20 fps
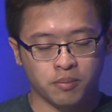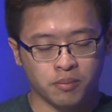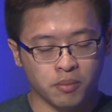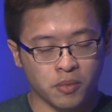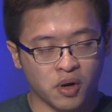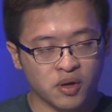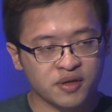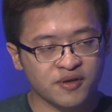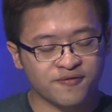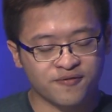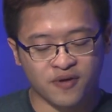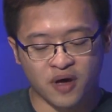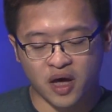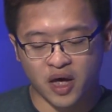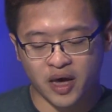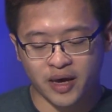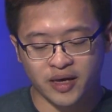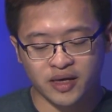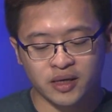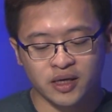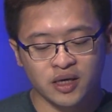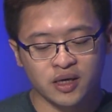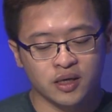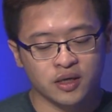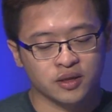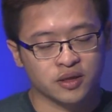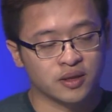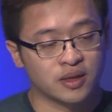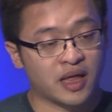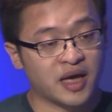modify
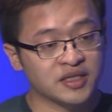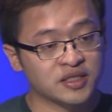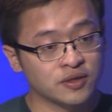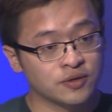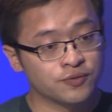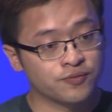the license